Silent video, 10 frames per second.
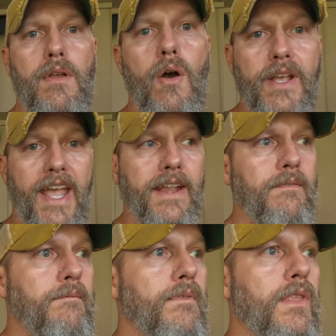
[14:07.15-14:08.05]
Okay,
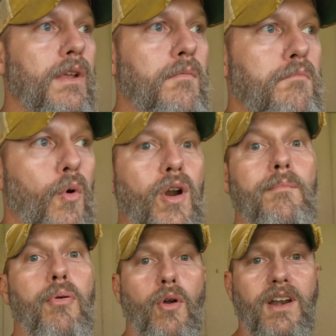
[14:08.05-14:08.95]
more
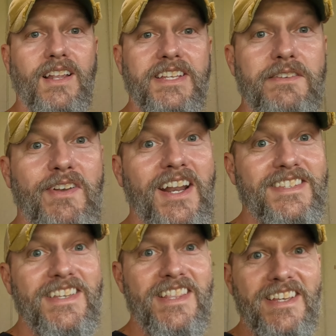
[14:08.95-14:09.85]
importantly, you've got to
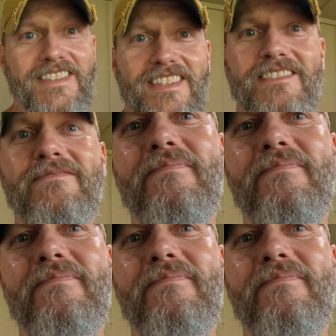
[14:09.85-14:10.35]
see this.